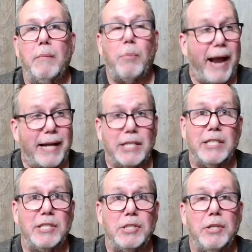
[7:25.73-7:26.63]
Practice
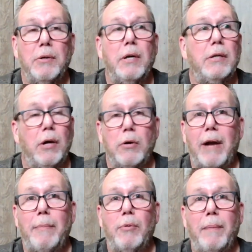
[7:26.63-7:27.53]
this too. Go
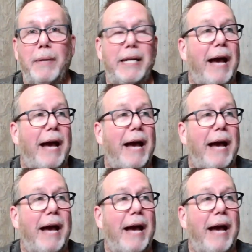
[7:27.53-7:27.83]
grab a weapon.